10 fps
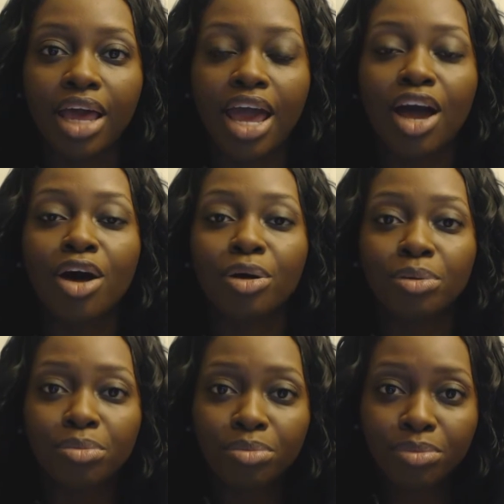at
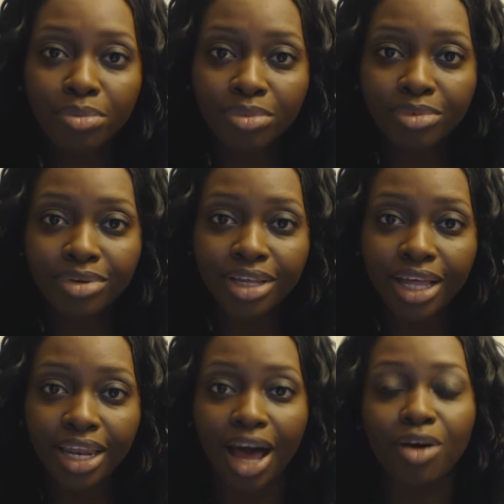home
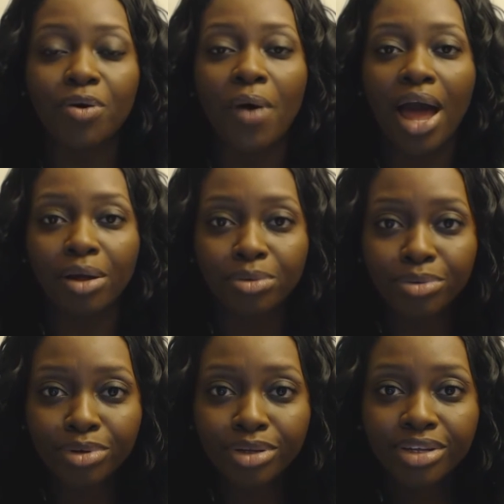and I'll go out
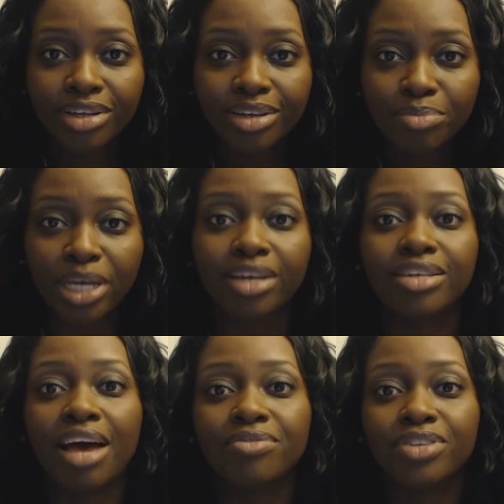
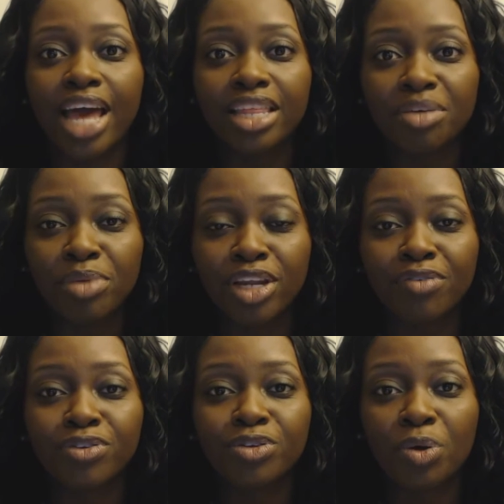because I've sat them in
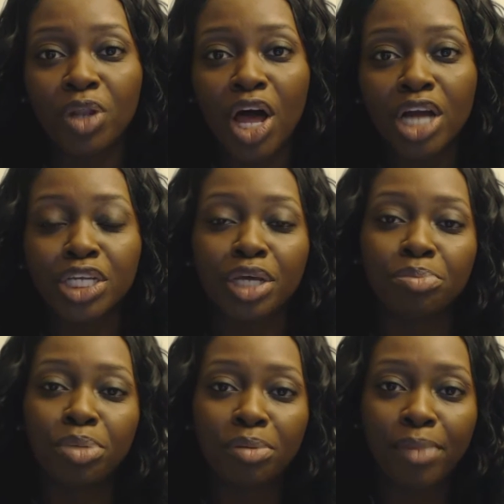there for so long,
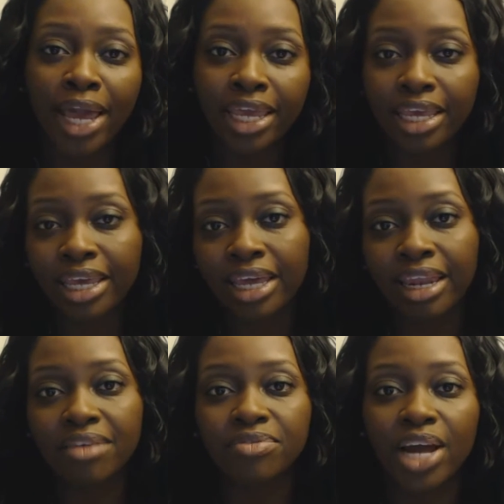didn't put them back
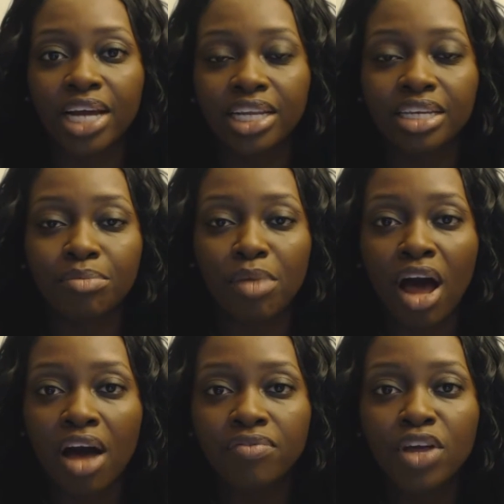in after I cleaned them
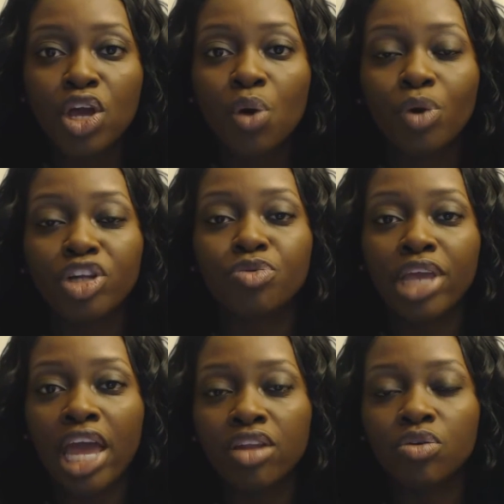off. What you
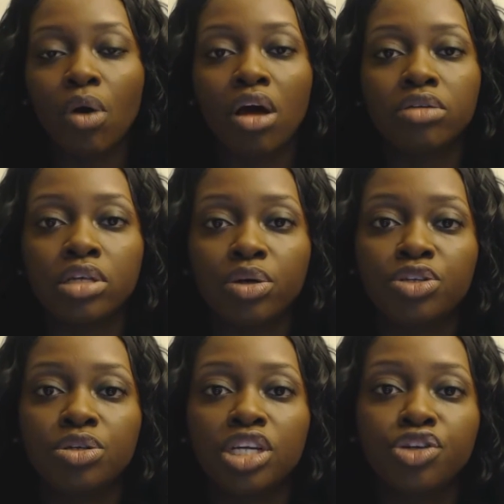can do also
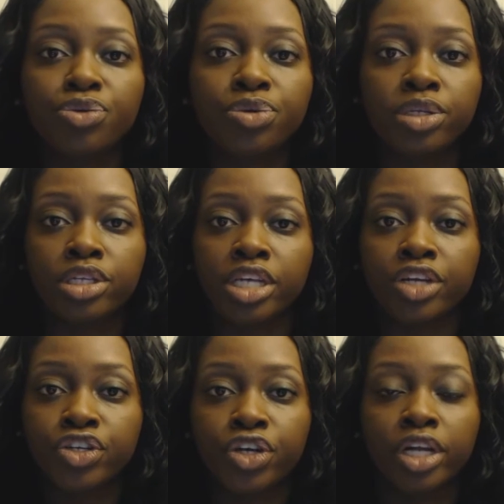is you can use
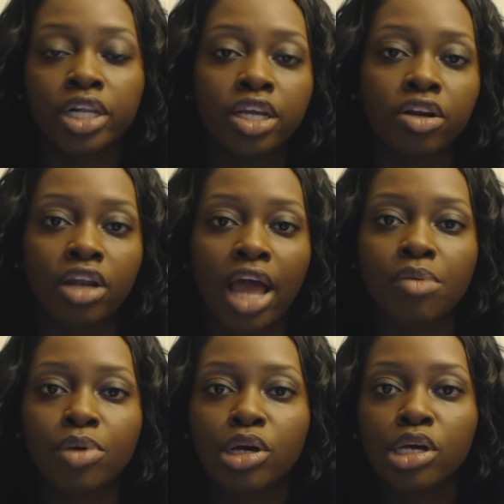denture cleaner
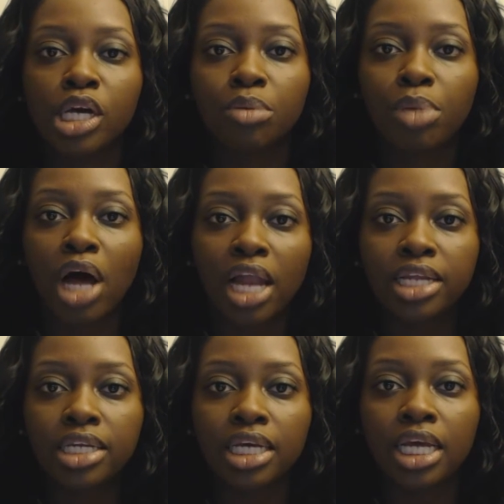like
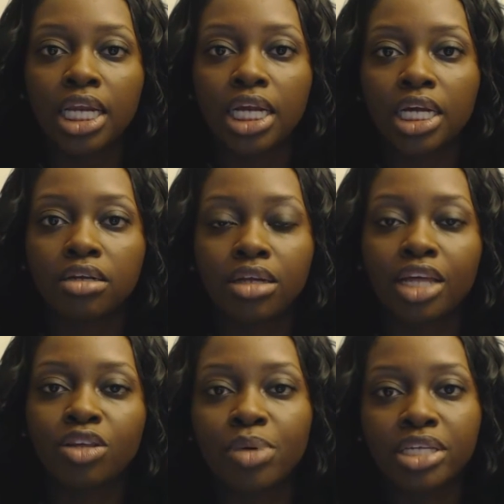Polident.
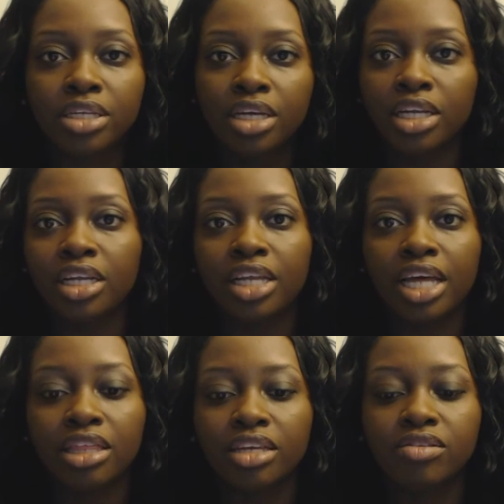Like, you basically
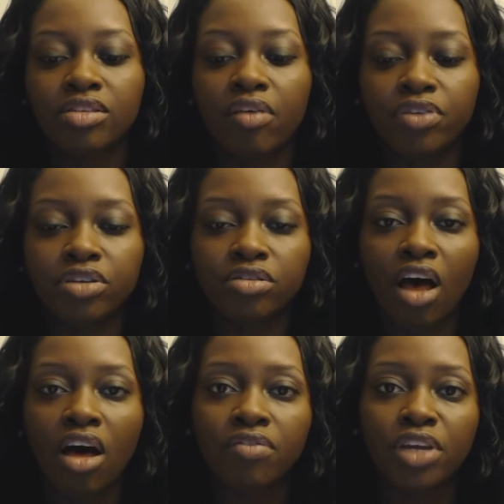let the stuff
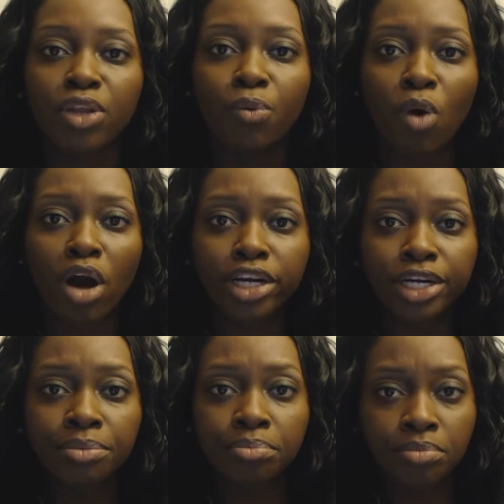dissolve in the
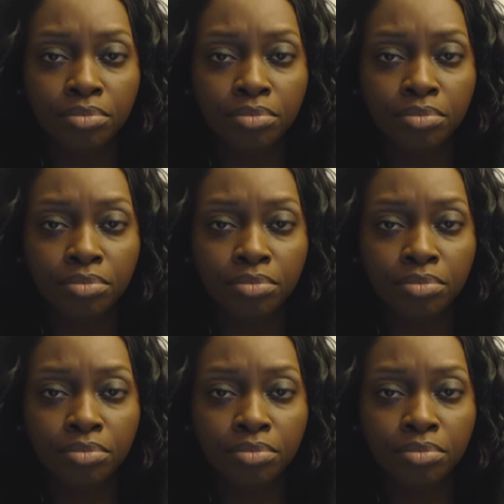water,